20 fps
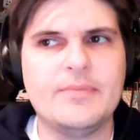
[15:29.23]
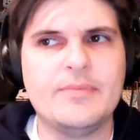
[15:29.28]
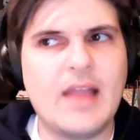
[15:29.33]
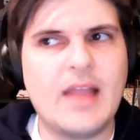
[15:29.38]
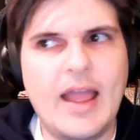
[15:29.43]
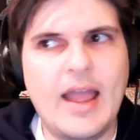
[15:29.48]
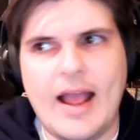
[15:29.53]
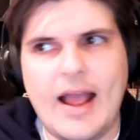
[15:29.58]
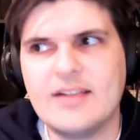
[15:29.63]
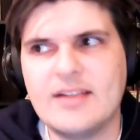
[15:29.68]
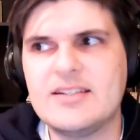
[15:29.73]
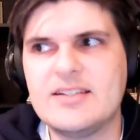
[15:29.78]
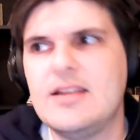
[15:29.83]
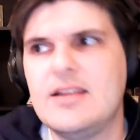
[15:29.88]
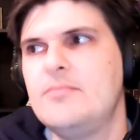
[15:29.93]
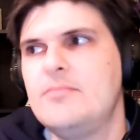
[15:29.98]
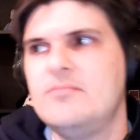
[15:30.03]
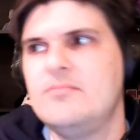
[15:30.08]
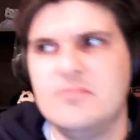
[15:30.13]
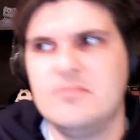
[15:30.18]
I asked
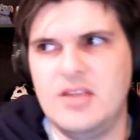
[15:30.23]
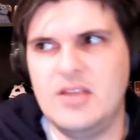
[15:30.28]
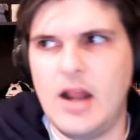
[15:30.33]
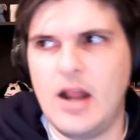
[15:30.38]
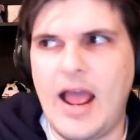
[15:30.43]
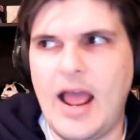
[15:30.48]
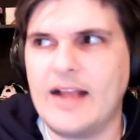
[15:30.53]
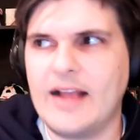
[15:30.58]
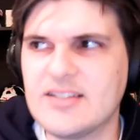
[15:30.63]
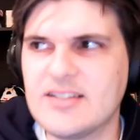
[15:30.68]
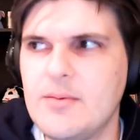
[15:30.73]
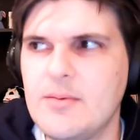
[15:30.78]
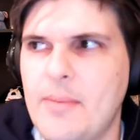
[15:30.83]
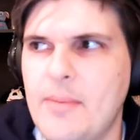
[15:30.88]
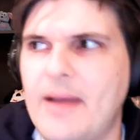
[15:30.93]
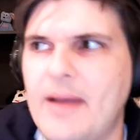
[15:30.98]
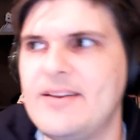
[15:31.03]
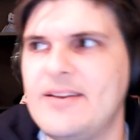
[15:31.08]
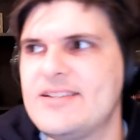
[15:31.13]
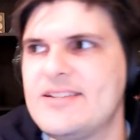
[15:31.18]
him
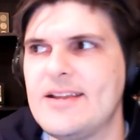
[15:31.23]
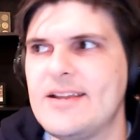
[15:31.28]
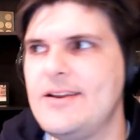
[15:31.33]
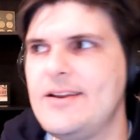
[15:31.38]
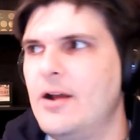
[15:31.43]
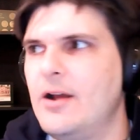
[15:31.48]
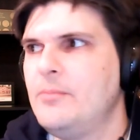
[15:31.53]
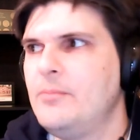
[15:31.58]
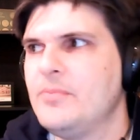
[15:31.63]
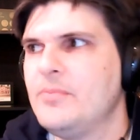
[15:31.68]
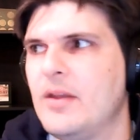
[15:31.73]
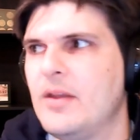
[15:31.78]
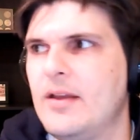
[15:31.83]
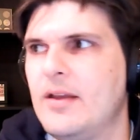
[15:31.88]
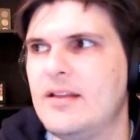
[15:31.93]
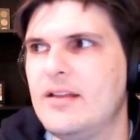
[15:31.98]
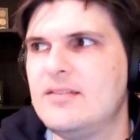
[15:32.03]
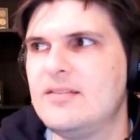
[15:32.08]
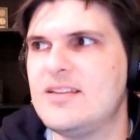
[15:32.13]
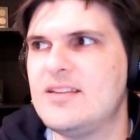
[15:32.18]
about, and he said, the
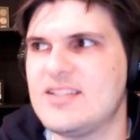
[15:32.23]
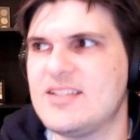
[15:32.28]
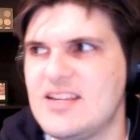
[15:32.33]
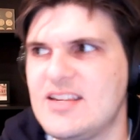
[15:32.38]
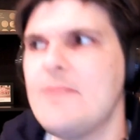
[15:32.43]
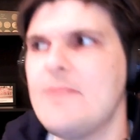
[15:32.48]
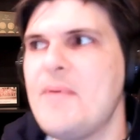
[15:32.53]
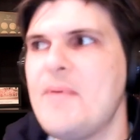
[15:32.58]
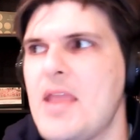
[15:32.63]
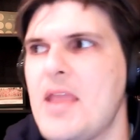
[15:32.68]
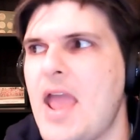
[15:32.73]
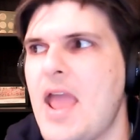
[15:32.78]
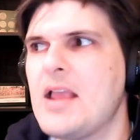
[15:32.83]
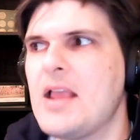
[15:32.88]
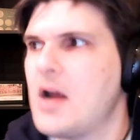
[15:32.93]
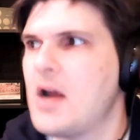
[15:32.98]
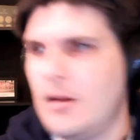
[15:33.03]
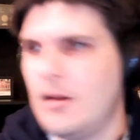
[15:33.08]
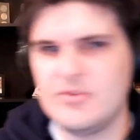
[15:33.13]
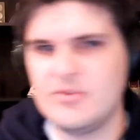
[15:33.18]
CBA
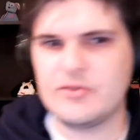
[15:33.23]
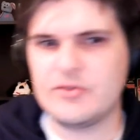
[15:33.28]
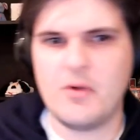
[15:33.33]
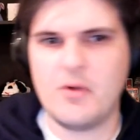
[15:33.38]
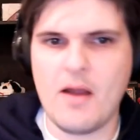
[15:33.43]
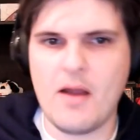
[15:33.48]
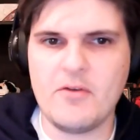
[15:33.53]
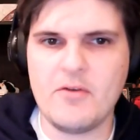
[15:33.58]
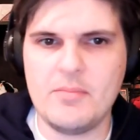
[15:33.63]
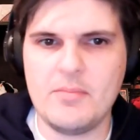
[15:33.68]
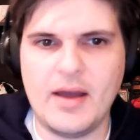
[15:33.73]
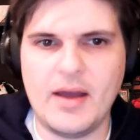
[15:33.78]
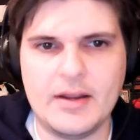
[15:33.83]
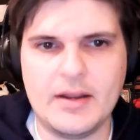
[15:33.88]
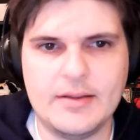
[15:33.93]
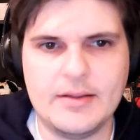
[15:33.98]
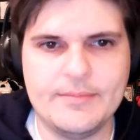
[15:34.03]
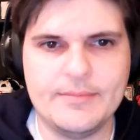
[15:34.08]
comes for everybody.